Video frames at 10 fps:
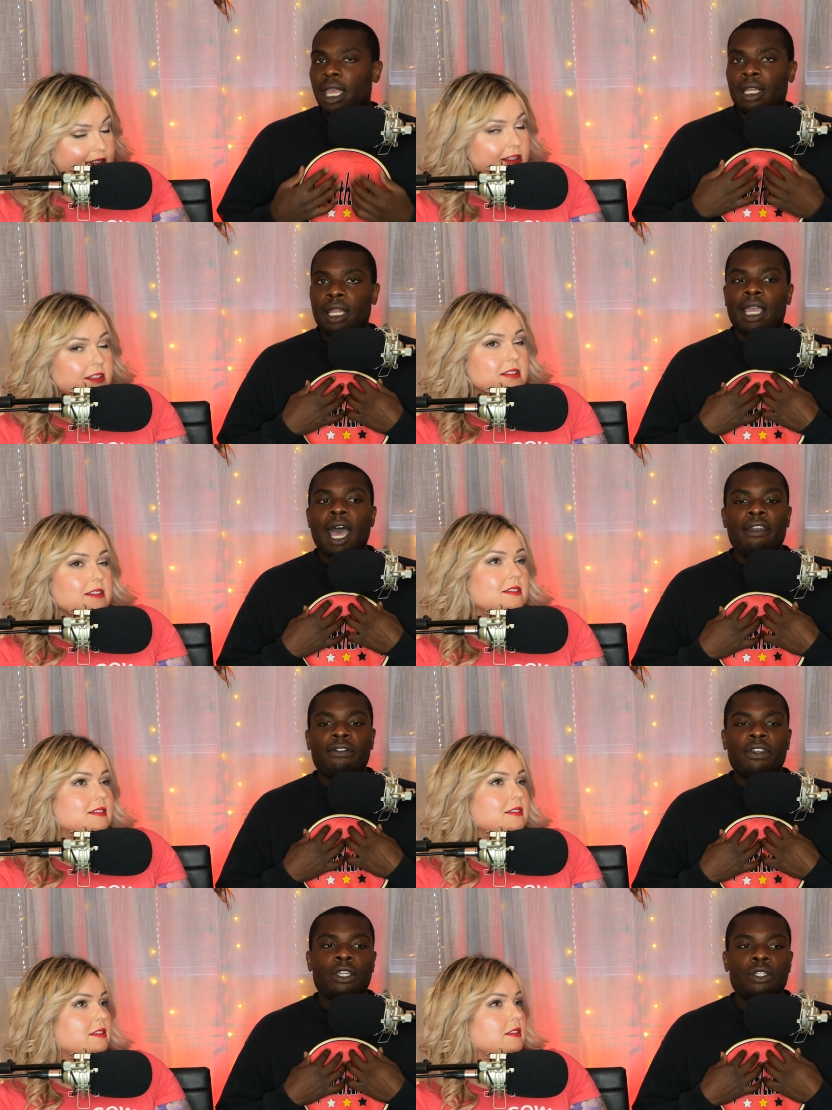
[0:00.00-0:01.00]
Speaker 1: and like I
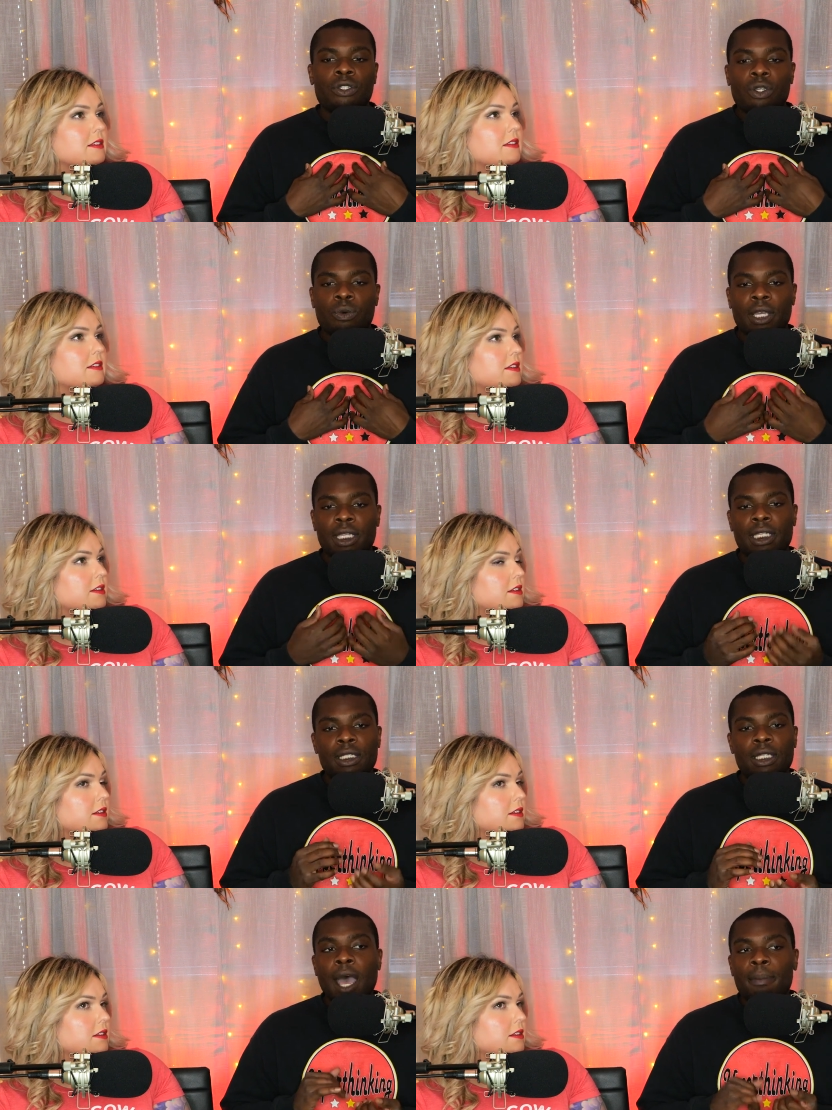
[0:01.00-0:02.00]
figured, you know what? He,
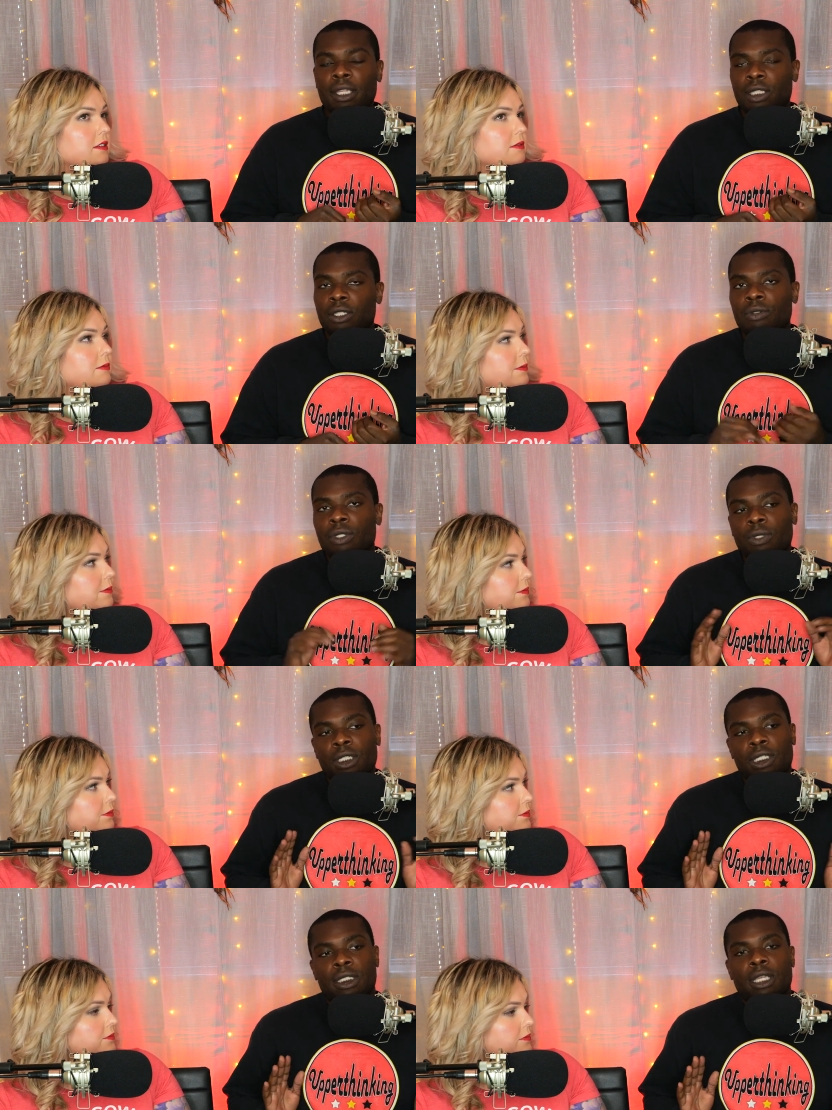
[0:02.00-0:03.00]
I'm not the only one
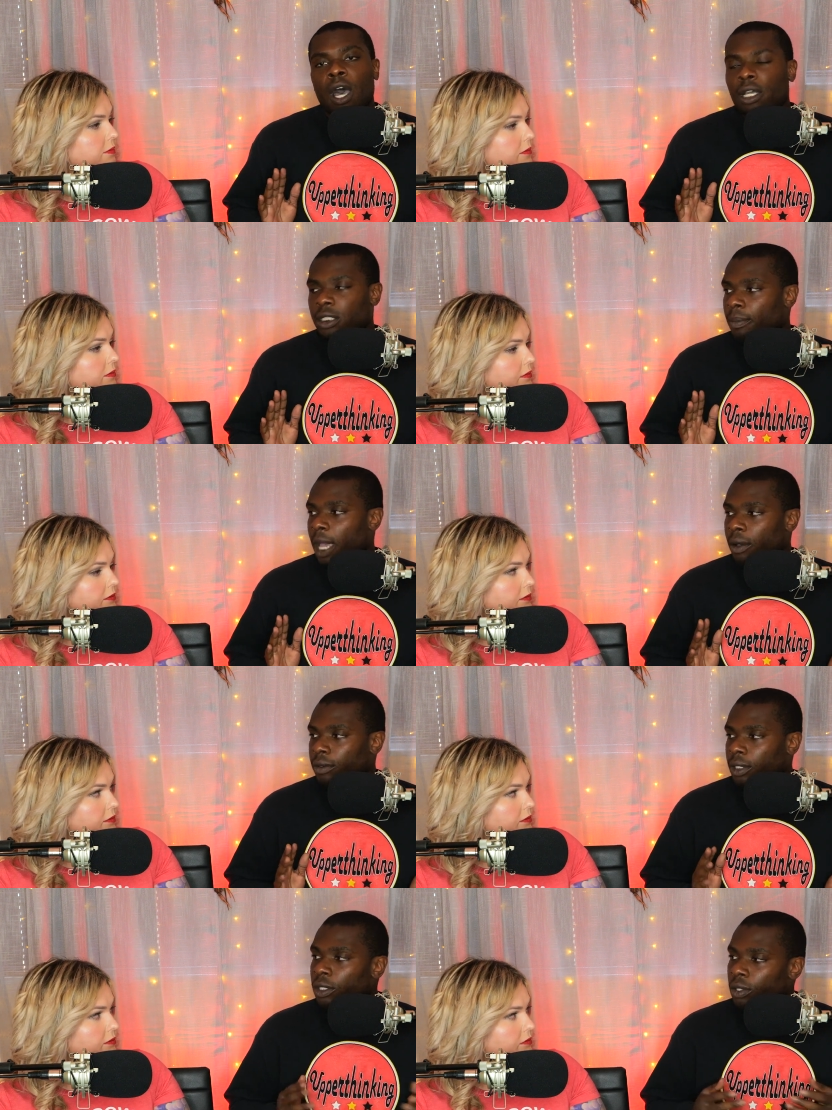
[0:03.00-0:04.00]
he talks about.
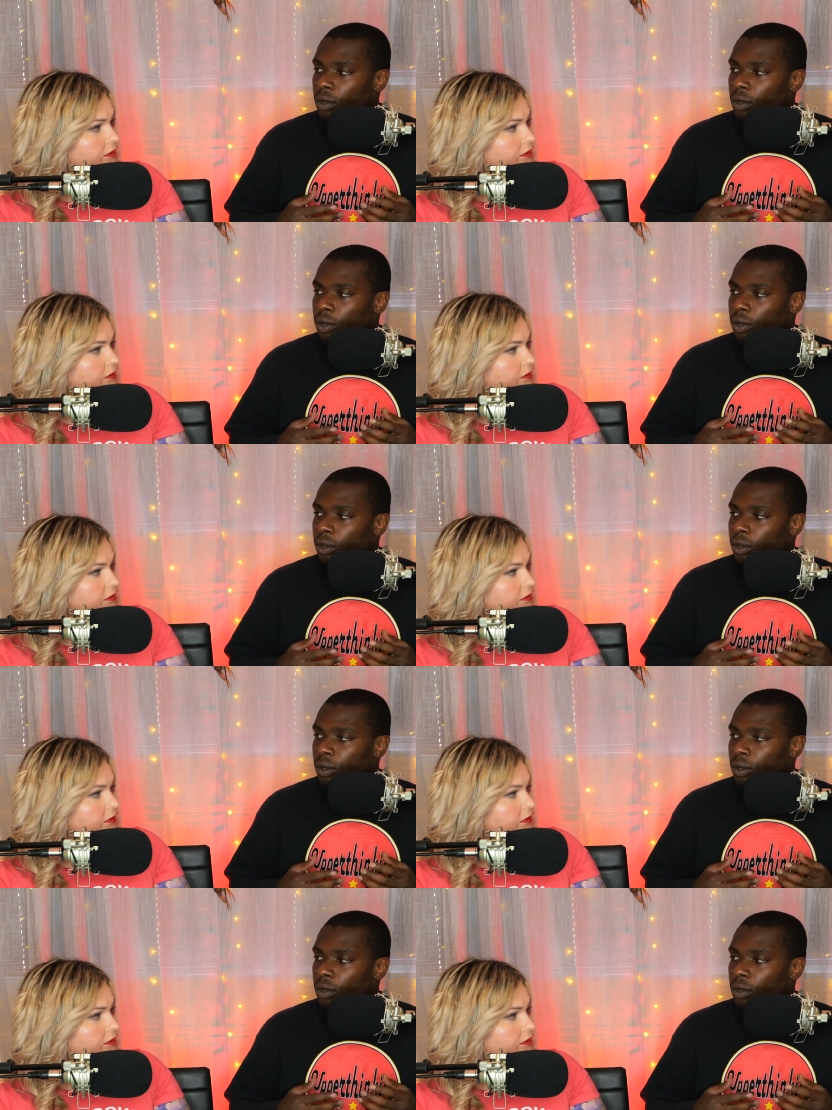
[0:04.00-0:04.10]
You